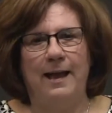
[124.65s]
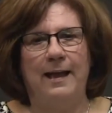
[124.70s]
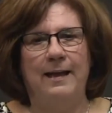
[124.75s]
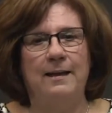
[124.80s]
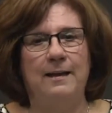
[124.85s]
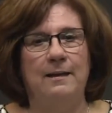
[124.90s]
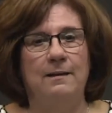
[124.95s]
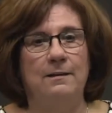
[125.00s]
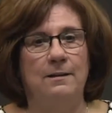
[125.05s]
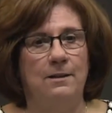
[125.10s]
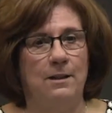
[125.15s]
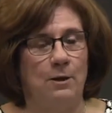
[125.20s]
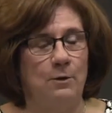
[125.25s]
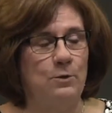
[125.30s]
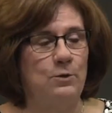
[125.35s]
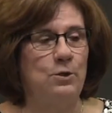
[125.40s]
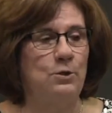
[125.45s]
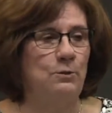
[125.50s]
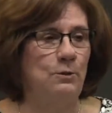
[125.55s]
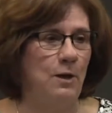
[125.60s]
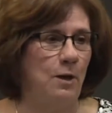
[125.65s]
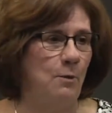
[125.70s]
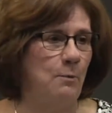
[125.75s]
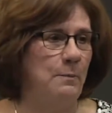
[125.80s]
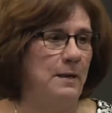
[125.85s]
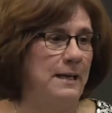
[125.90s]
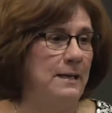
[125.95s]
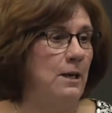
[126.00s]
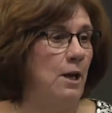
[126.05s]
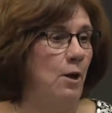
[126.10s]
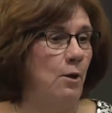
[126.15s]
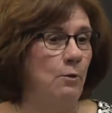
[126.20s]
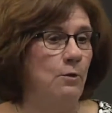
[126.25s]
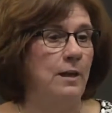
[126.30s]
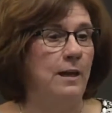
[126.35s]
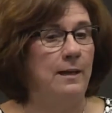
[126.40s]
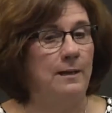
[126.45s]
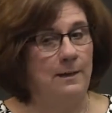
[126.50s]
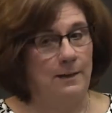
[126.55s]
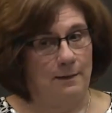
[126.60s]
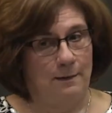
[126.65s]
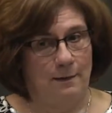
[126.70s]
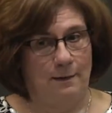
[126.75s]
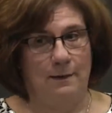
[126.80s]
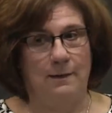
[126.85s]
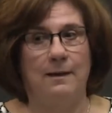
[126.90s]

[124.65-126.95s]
And those who know me know that